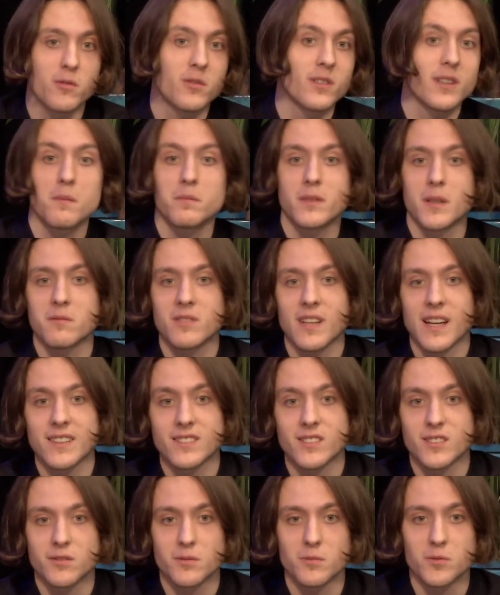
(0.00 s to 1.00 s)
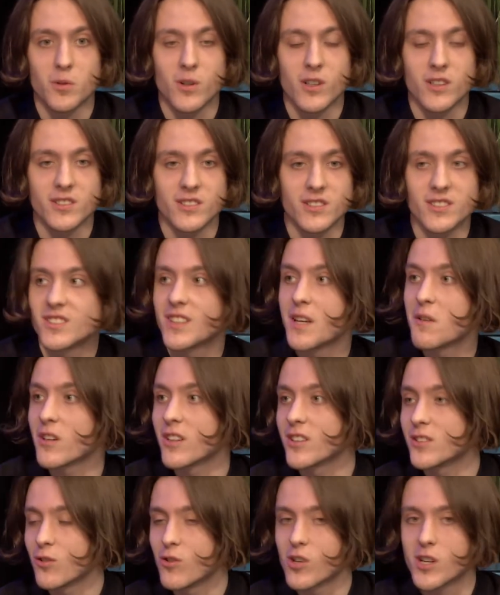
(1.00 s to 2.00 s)
a Lib Dem candidate from Twerton, and today we're
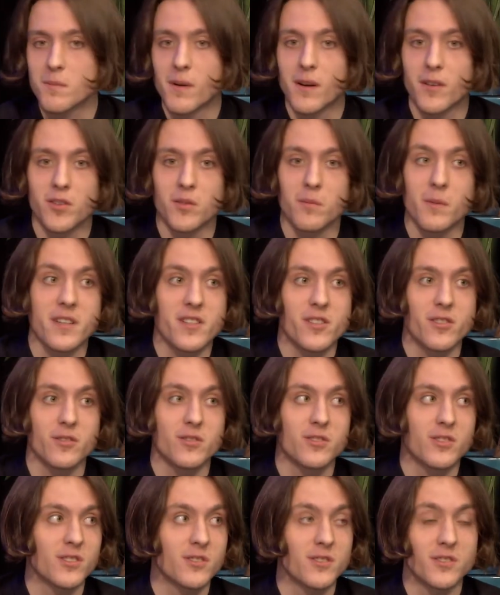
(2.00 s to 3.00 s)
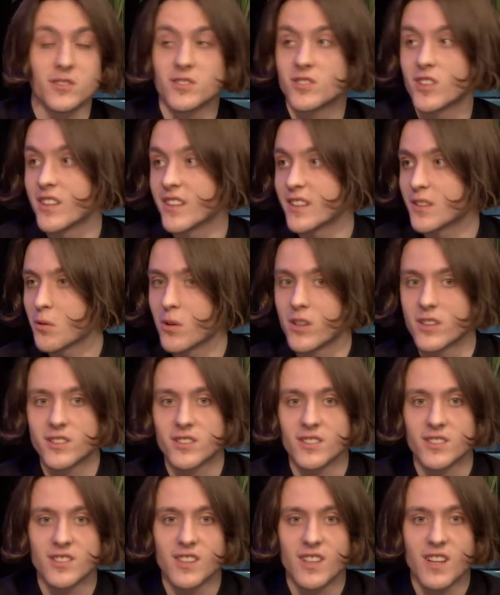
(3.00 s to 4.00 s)
going to talk about some issues concerning
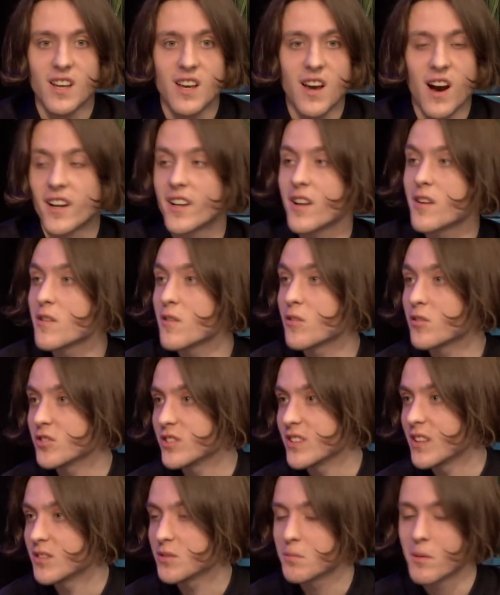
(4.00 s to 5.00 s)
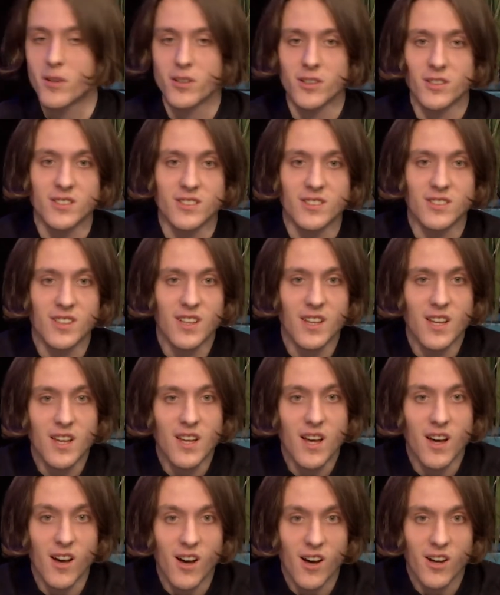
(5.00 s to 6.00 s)
Twerton. I know you obviously have spoken
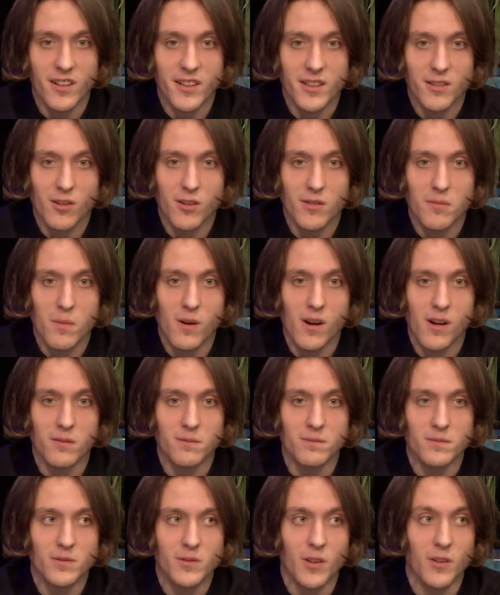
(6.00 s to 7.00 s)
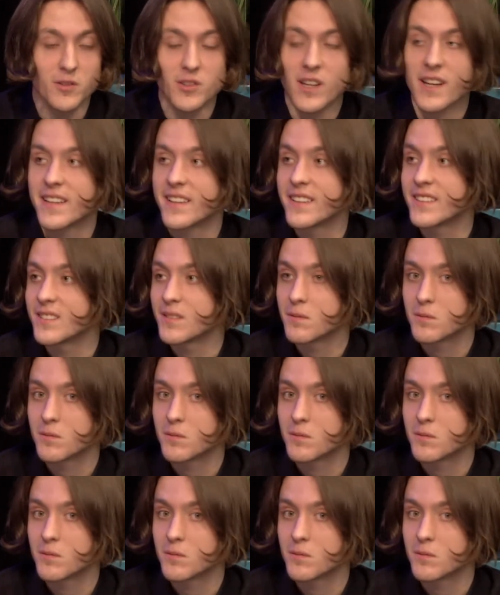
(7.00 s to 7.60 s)
earlier on, but was there any